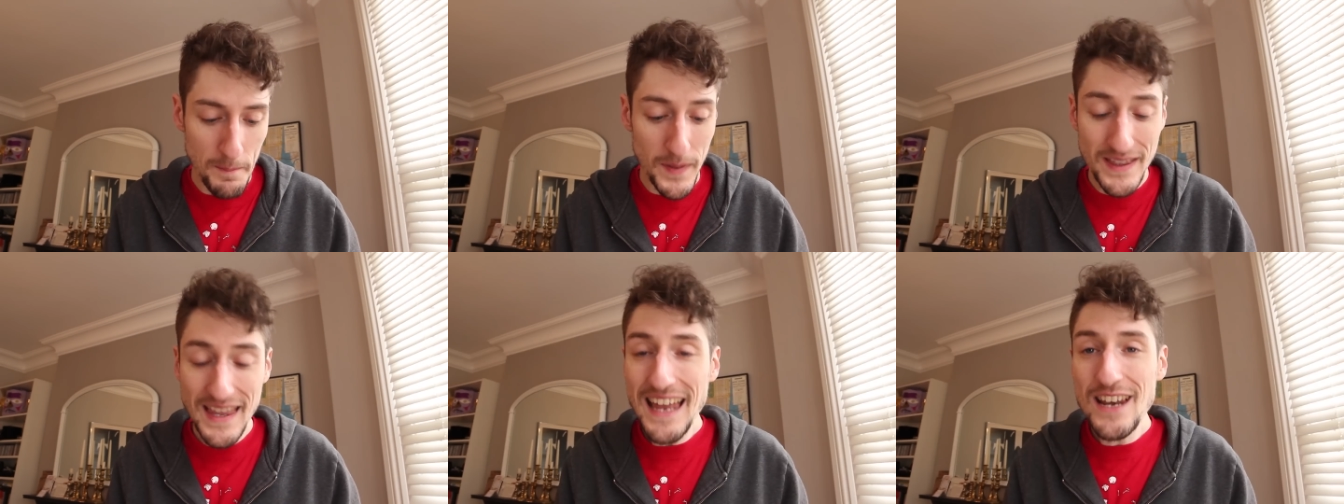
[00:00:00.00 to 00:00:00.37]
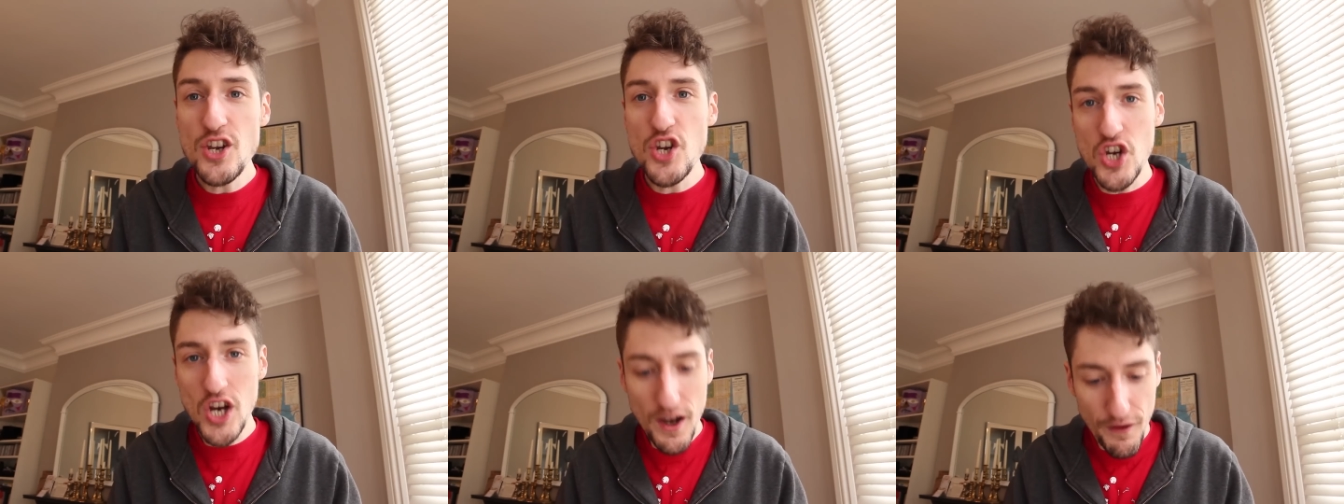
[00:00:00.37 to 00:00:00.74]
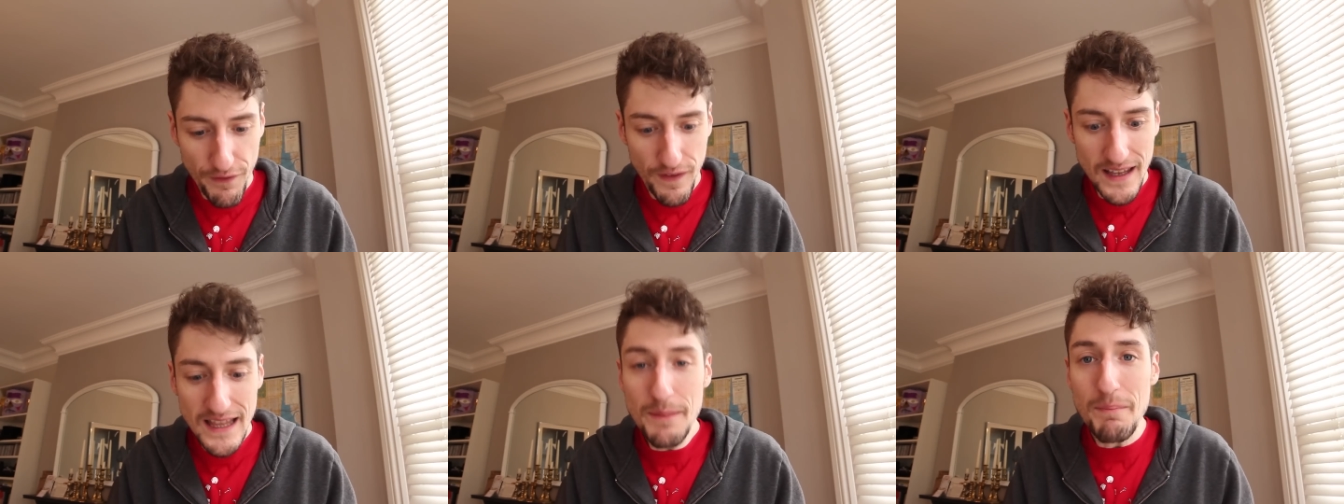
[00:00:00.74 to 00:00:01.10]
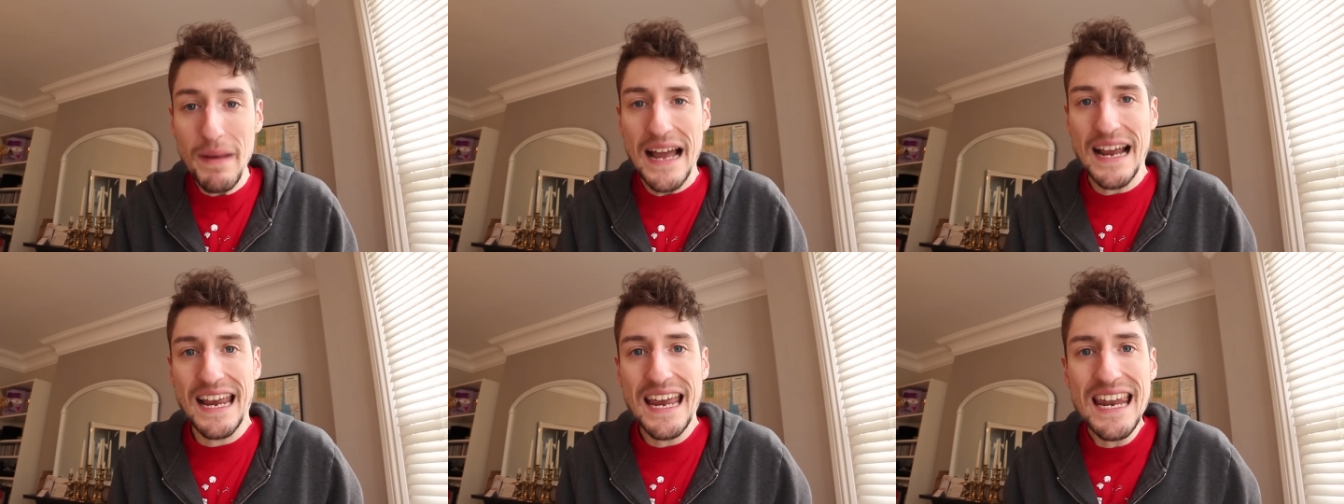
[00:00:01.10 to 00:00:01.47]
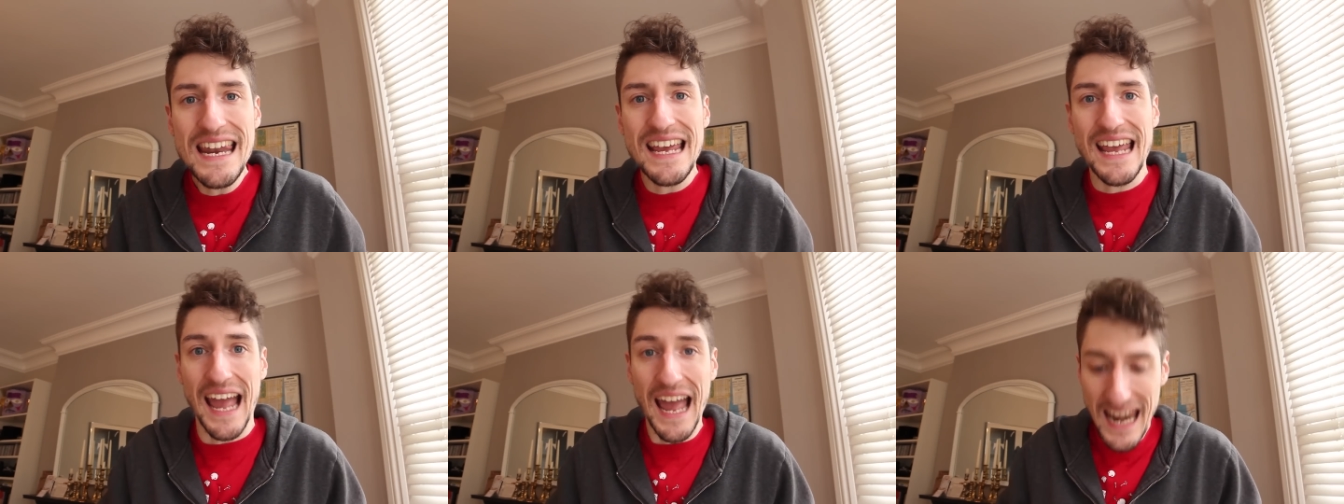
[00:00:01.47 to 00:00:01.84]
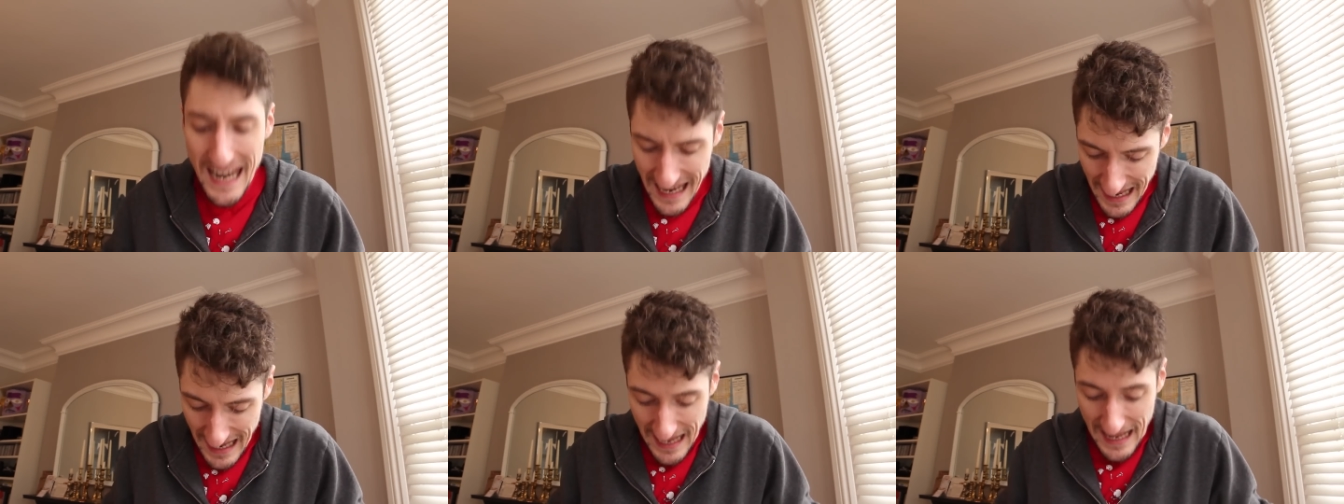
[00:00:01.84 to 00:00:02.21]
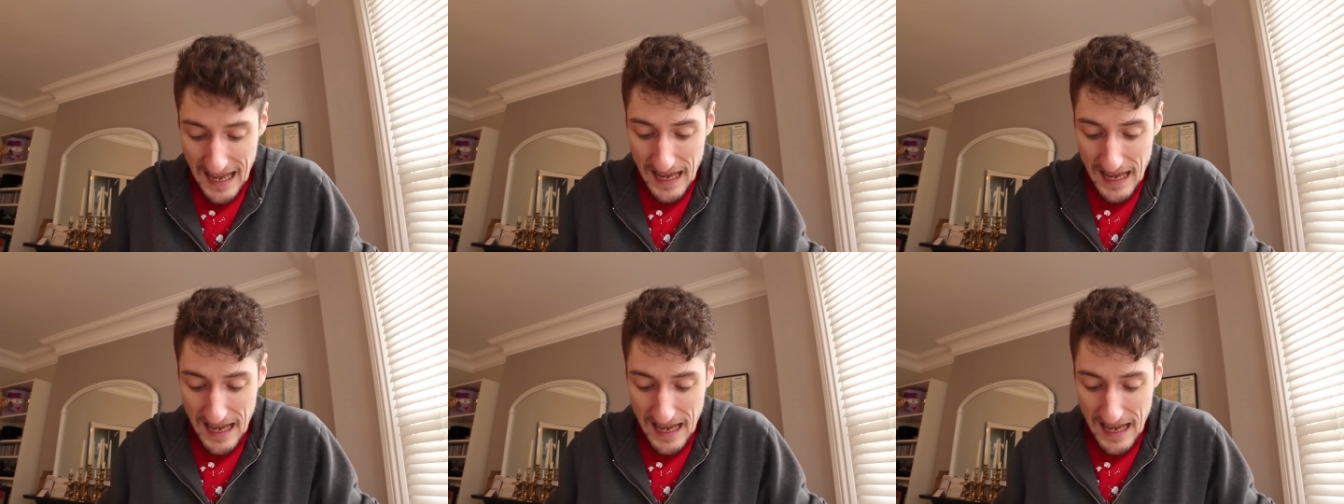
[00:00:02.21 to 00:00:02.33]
But then shuffling them back in again